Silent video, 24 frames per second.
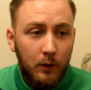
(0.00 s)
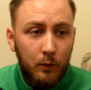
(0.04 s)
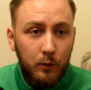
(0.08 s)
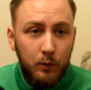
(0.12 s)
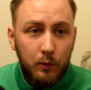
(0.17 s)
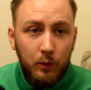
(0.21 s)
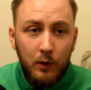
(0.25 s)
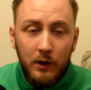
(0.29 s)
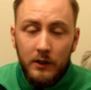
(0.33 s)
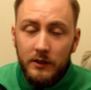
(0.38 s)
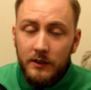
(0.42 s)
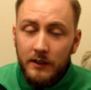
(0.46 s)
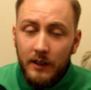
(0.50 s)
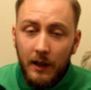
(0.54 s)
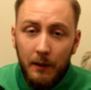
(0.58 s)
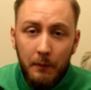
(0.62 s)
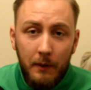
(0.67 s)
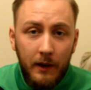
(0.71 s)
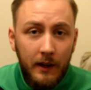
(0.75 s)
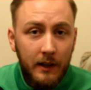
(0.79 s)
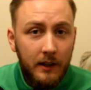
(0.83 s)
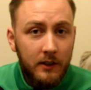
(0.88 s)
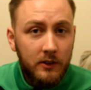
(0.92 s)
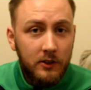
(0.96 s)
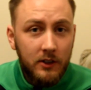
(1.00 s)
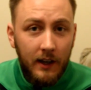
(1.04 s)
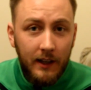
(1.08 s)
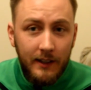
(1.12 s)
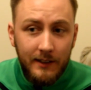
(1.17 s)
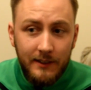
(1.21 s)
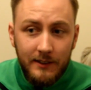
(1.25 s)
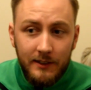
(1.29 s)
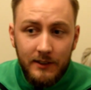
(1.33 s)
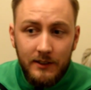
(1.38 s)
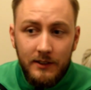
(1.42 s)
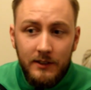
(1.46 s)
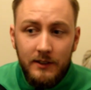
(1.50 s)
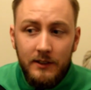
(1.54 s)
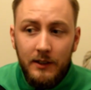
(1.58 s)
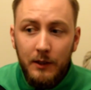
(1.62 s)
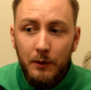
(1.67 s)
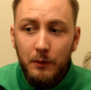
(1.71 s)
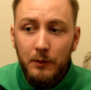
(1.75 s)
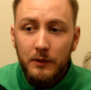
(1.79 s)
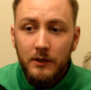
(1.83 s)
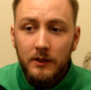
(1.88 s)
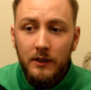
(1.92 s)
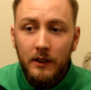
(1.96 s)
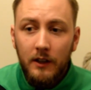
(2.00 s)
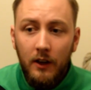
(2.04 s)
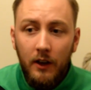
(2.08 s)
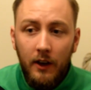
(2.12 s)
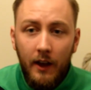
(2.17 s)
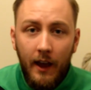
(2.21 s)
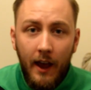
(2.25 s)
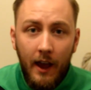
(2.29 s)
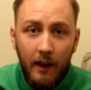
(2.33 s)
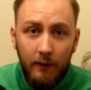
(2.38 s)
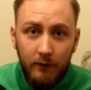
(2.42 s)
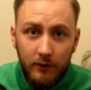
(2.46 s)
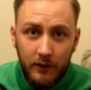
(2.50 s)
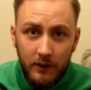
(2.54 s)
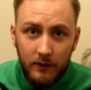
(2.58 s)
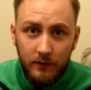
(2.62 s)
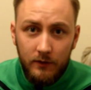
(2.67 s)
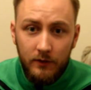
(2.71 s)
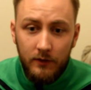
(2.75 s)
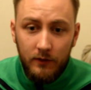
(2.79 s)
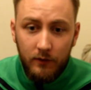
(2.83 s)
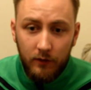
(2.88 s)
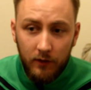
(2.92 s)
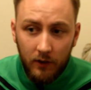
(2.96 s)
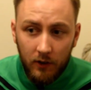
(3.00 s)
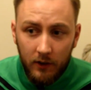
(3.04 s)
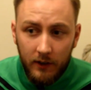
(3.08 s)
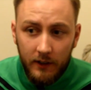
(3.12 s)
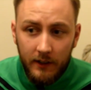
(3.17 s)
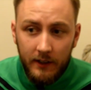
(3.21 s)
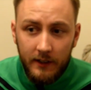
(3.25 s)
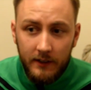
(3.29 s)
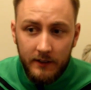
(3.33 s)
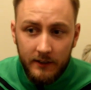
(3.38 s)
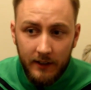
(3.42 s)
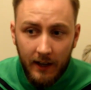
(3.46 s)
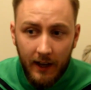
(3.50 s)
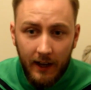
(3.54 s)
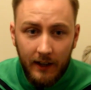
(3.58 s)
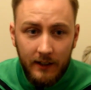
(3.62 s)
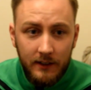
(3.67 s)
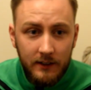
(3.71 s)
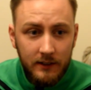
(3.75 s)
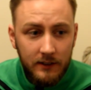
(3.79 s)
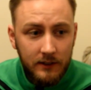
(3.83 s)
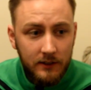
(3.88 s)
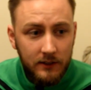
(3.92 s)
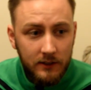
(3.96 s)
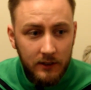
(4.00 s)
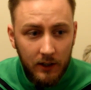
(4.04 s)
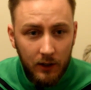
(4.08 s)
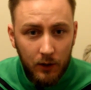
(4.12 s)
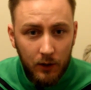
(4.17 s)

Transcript: It wasn't that many chances. There was a lot of heavy flying in tackles,